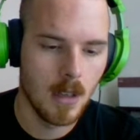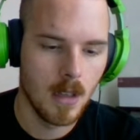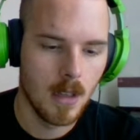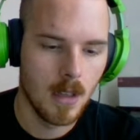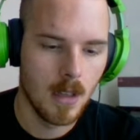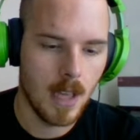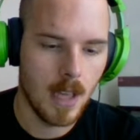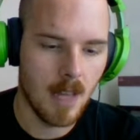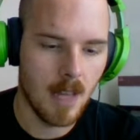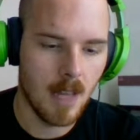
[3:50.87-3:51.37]

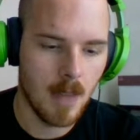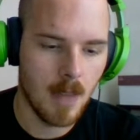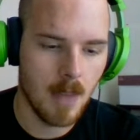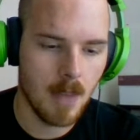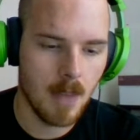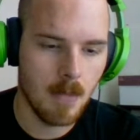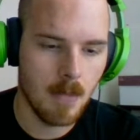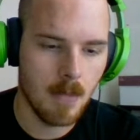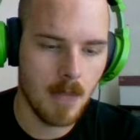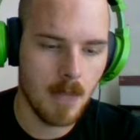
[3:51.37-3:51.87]
And
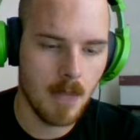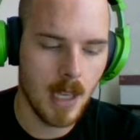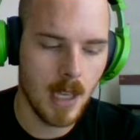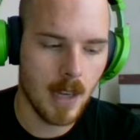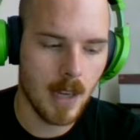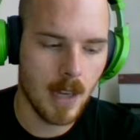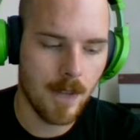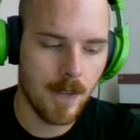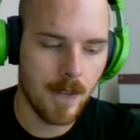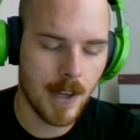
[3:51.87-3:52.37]
me
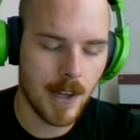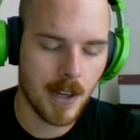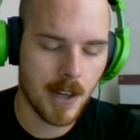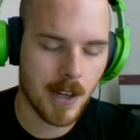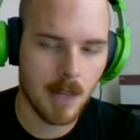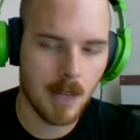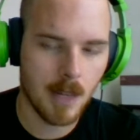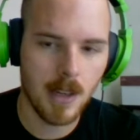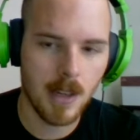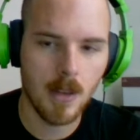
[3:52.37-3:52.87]
and Fish are
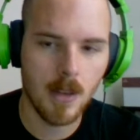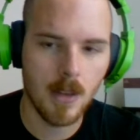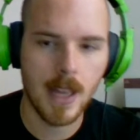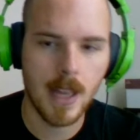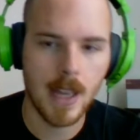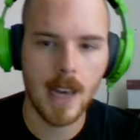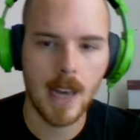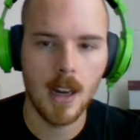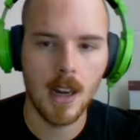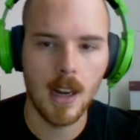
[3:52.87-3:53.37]
going to be doing
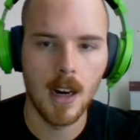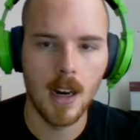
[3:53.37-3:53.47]
that